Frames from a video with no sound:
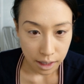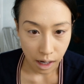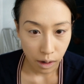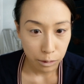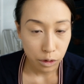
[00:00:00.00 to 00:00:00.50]

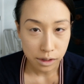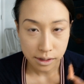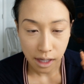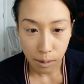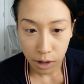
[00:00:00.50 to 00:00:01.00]
Now I'm gonna do the
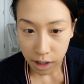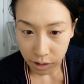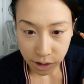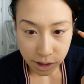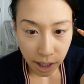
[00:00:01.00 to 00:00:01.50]
same on the
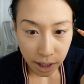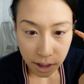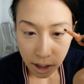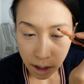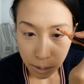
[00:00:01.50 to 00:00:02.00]
other side,
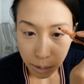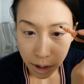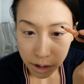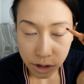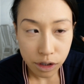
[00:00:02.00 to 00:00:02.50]

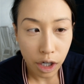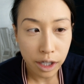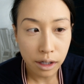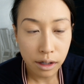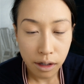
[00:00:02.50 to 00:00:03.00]
but
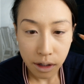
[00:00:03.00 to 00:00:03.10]
starting